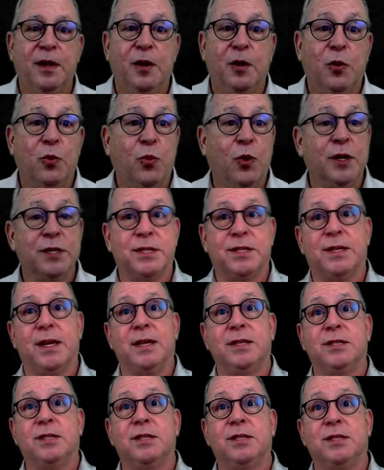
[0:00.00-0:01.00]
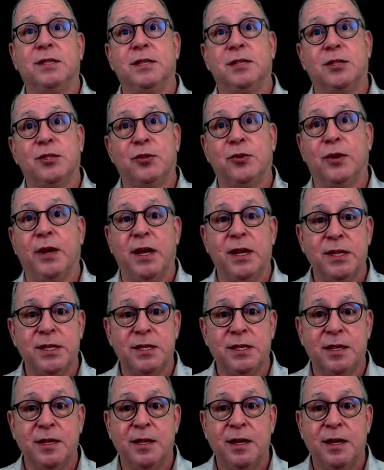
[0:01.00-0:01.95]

What senses the stress?